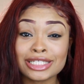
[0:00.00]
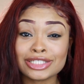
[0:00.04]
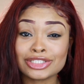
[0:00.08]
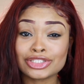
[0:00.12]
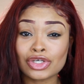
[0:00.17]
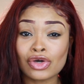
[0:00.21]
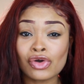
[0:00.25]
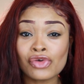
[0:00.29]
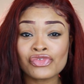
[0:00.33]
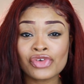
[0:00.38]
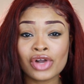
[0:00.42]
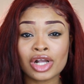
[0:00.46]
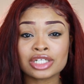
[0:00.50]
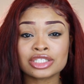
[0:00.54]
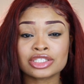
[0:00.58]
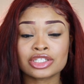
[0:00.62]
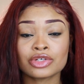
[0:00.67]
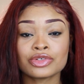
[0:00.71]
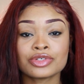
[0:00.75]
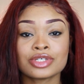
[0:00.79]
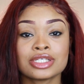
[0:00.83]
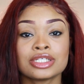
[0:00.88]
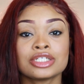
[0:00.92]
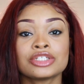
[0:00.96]
so far
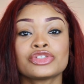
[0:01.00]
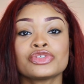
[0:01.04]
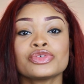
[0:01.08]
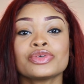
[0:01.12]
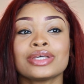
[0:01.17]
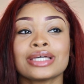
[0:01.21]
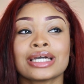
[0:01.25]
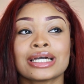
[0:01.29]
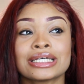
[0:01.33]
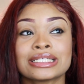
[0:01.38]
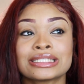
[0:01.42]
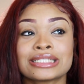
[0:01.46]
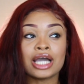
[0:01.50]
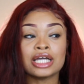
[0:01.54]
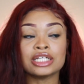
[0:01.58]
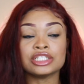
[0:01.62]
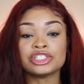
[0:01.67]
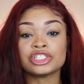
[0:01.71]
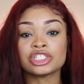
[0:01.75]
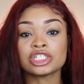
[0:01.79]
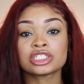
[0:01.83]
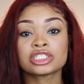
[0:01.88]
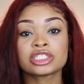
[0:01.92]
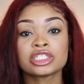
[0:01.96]
so good you guys
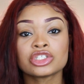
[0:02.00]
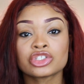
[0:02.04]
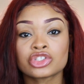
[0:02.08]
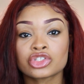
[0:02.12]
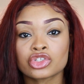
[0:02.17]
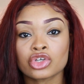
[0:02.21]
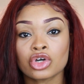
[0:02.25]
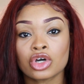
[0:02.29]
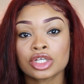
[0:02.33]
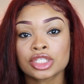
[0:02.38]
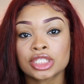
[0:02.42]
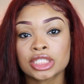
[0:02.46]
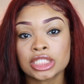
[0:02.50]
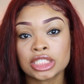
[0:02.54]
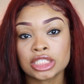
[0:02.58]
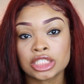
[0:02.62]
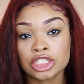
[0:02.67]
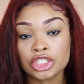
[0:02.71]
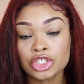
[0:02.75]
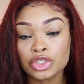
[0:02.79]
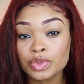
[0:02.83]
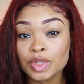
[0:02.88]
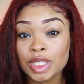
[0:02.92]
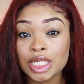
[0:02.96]
i just installed
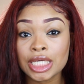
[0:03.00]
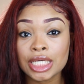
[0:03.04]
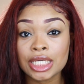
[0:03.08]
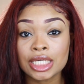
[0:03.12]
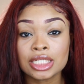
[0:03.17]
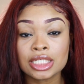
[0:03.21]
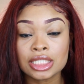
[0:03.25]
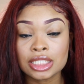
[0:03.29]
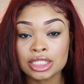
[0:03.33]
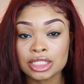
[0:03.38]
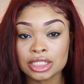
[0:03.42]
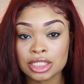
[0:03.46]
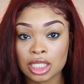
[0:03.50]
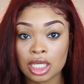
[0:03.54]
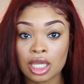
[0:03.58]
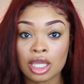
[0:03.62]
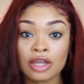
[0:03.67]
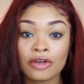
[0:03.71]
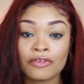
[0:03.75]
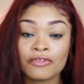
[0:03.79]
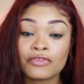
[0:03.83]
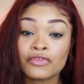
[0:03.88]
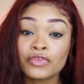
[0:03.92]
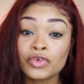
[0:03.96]
this unit it is
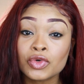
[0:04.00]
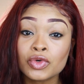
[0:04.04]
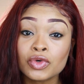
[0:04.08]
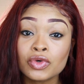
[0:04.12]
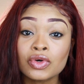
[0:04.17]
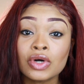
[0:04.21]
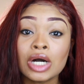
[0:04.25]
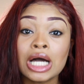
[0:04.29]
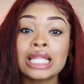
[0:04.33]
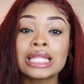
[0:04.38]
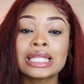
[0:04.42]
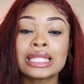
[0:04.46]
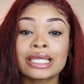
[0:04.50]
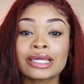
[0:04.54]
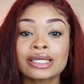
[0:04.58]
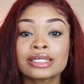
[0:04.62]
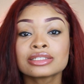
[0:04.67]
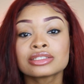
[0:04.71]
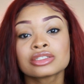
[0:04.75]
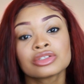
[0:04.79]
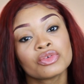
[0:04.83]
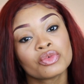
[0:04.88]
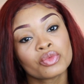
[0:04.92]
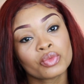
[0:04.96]
a full
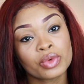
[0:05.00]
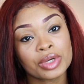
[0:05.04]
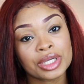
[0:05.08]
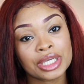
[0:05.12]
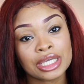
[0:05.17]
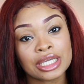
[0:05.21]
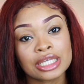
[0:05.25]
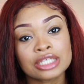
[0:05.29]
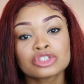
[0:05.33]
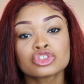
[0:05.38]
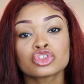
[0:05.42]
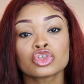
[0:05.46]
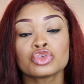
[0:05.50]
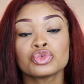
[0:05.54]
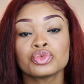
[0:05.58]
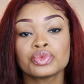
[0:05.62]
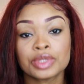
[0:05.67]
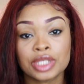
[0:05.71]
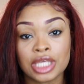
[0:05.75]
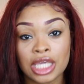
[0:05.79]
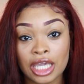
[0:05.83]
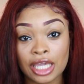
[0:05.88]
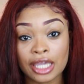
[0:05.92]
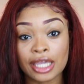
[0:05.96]
lace wig so
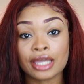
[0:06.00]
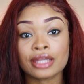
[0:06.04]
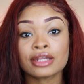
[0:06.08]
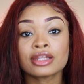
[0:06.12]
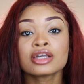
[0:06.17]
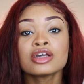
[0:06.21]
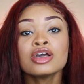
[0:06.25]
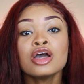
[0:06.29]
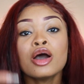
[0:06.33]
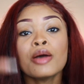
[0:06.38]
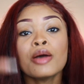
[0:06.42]
you can